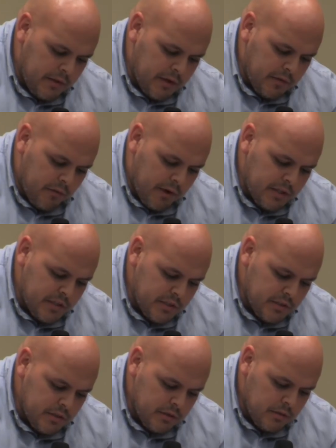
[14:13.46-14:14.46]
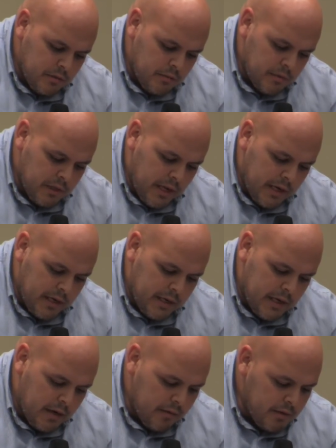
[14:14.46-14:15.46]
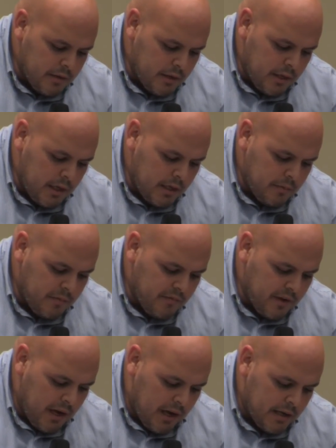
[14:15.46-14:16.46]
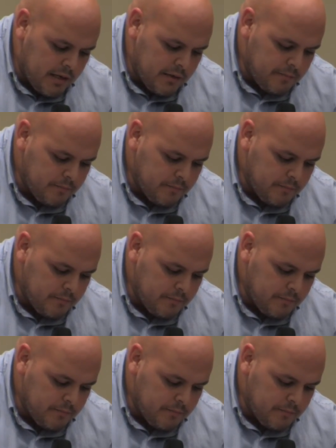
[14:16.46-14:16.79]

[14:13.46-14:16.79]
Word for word: the unrighteous will not inherit the kingdom of God?